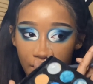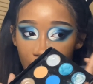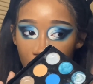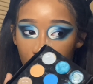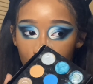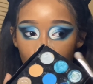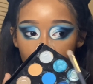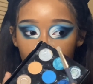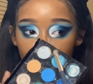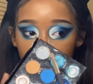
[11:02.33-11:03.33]
now I'm going to
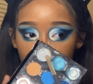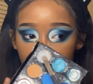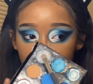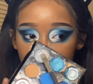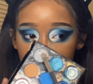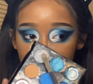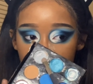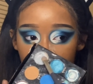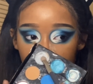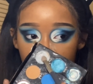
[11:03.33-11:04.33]
go in with this
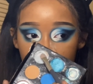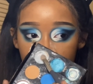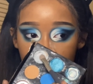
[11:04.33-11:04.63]
shade.